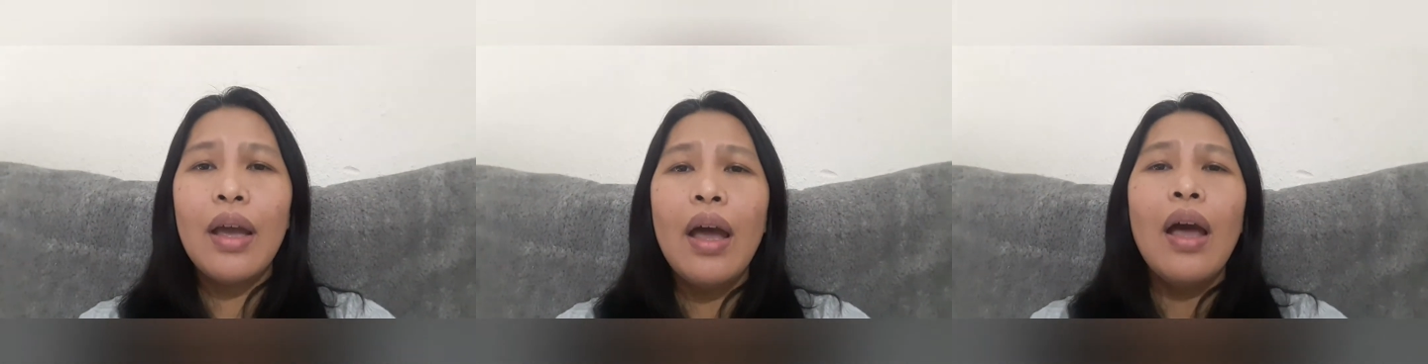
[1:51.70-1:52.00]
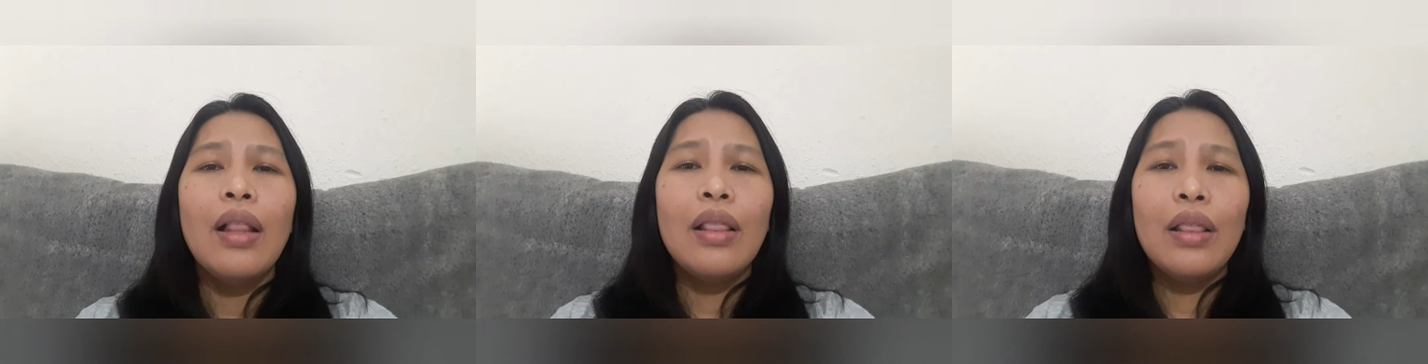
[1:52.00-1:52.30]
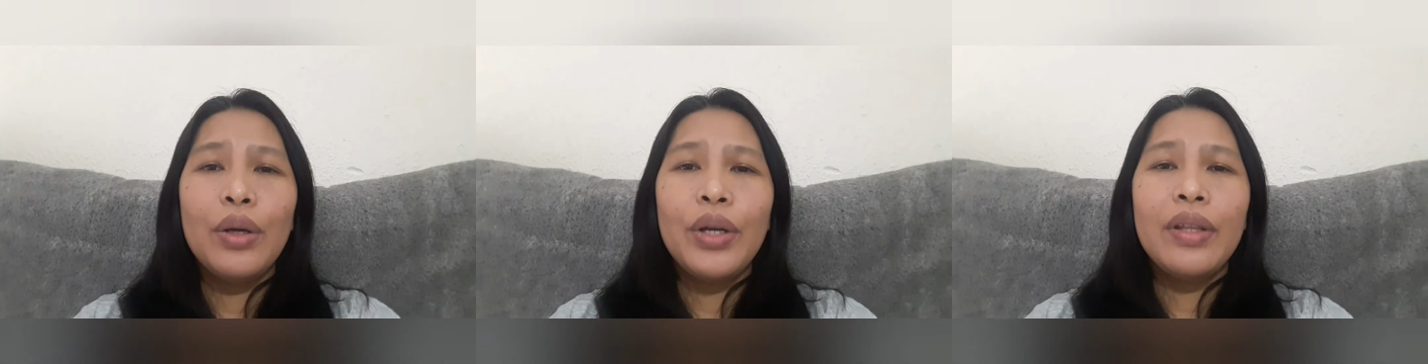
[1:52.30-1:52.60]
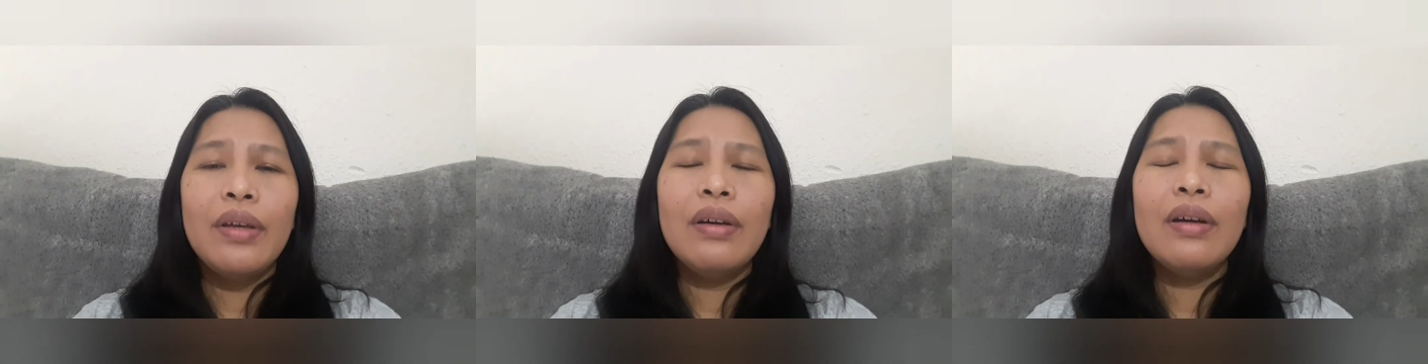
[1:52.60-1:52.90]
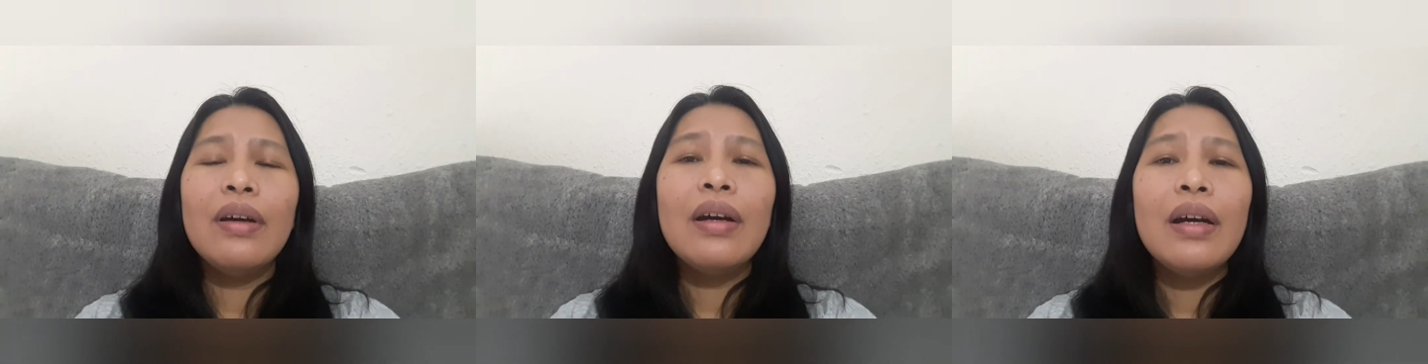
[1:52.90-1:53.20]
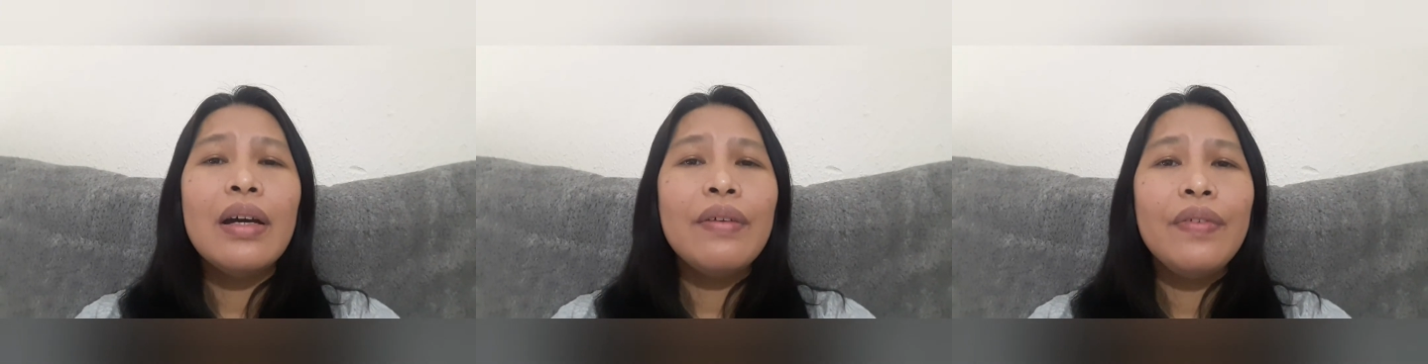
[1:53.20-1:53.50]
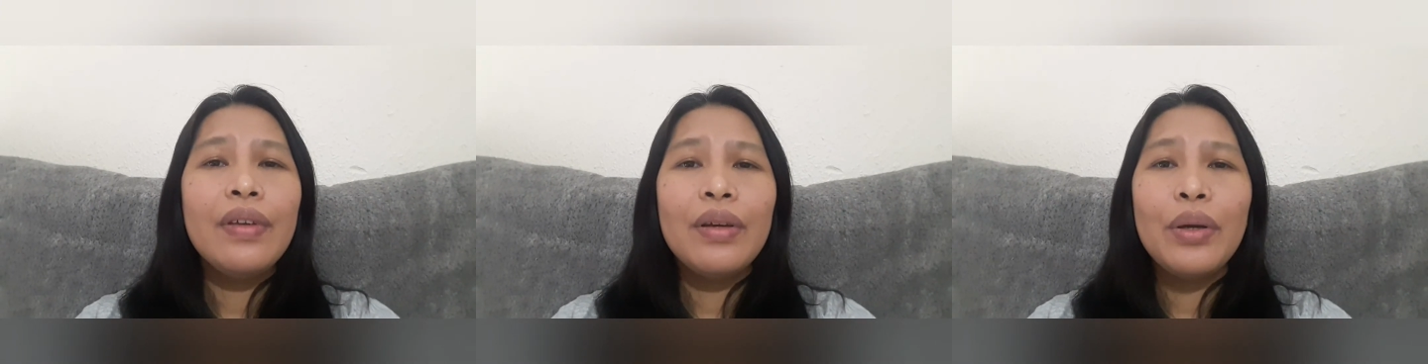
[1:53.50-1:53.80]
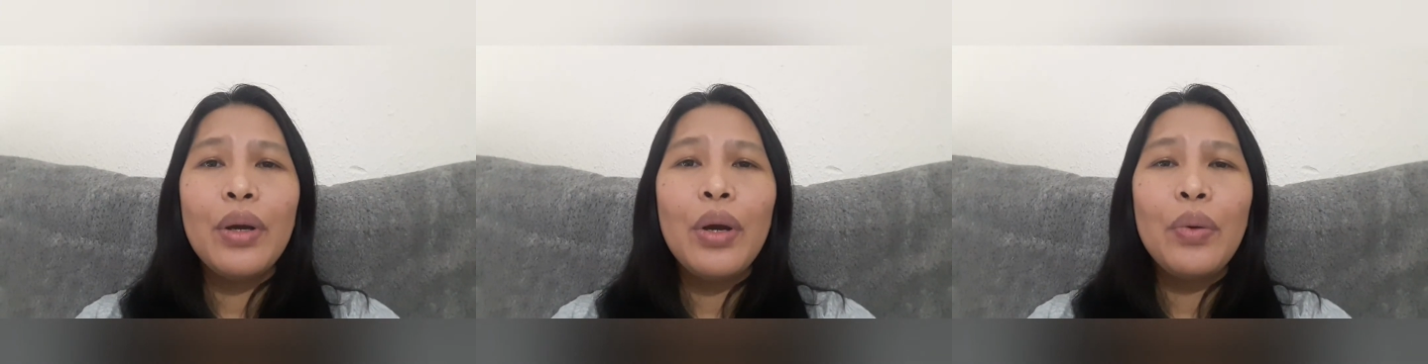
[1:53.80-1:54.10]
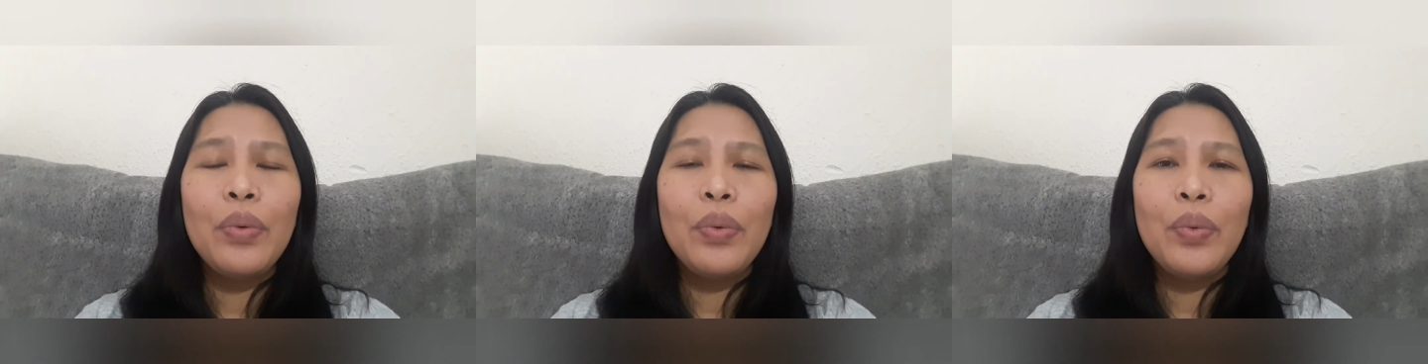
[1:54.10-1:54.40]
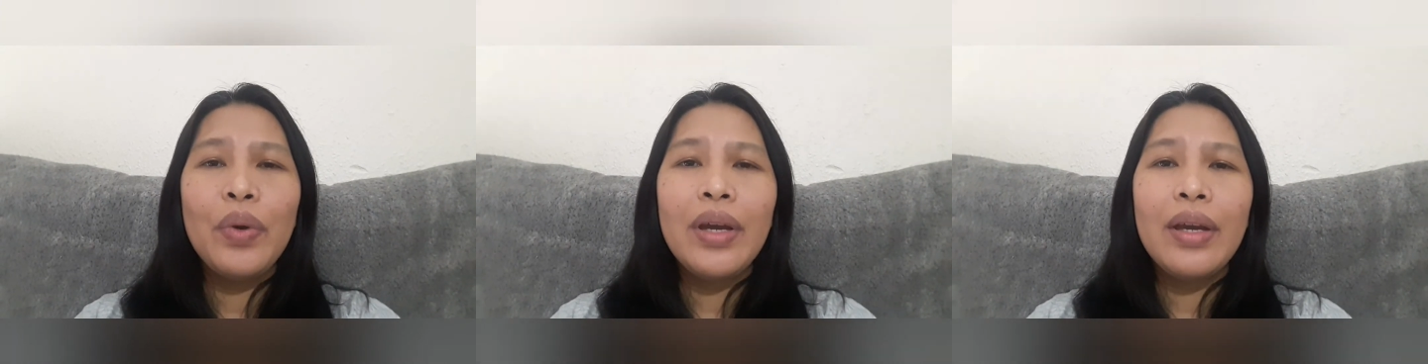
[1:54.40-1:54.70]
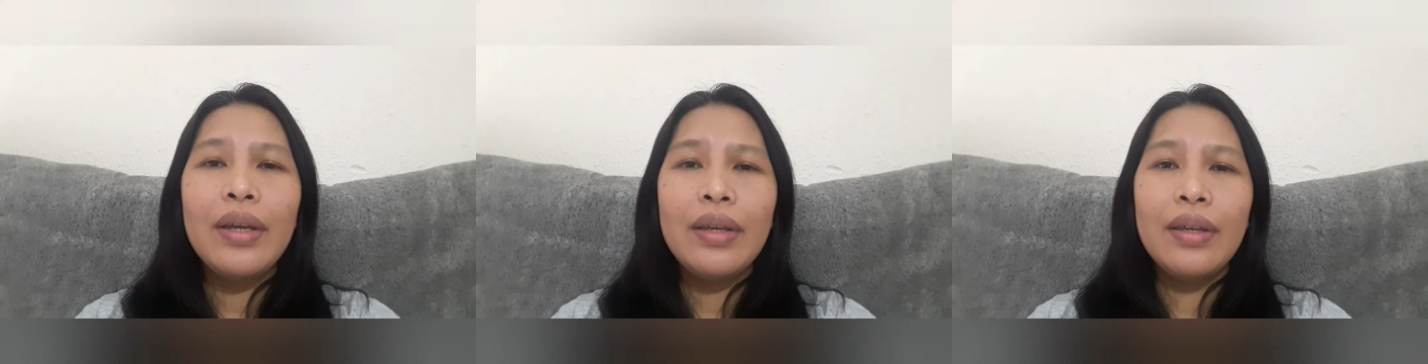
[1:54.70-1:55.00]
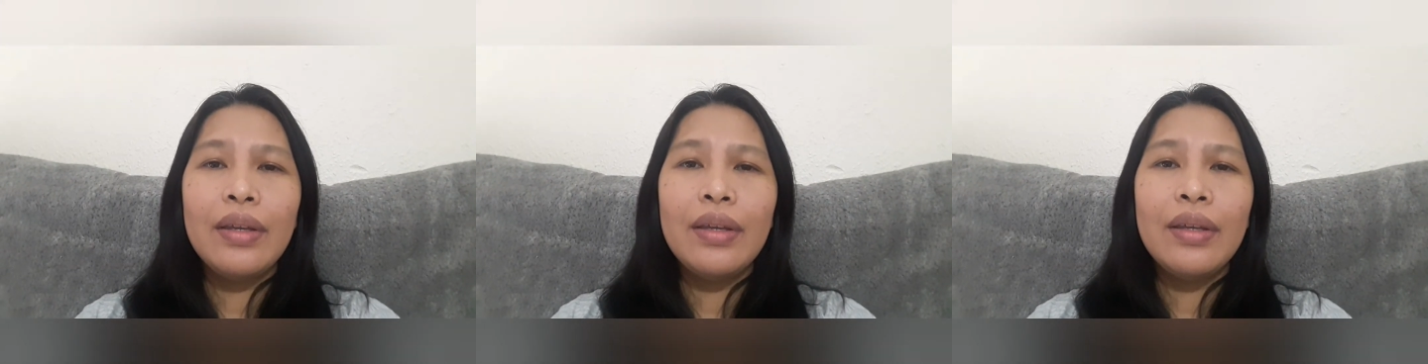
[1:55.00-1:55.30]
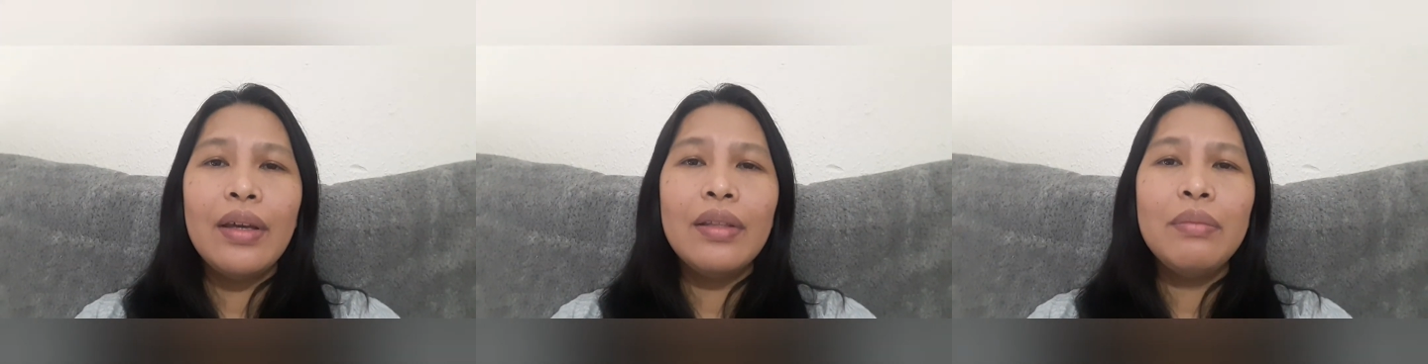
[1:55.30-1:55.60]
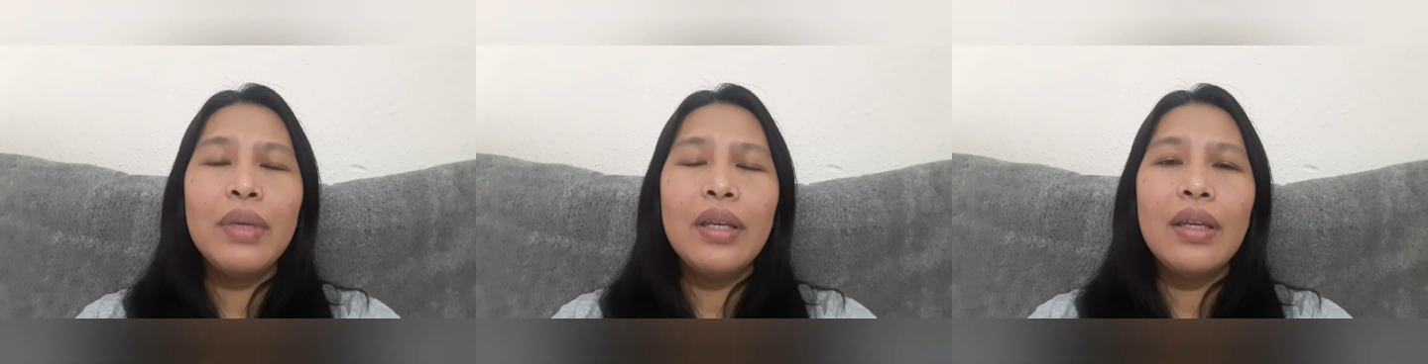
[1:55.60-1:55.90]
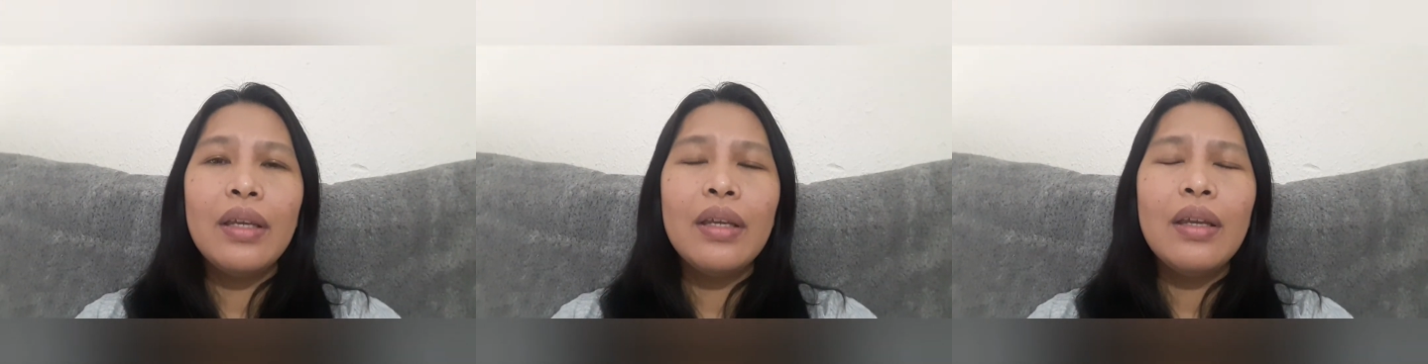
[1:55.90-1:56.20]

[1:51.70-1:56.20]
Lord, have your way in me.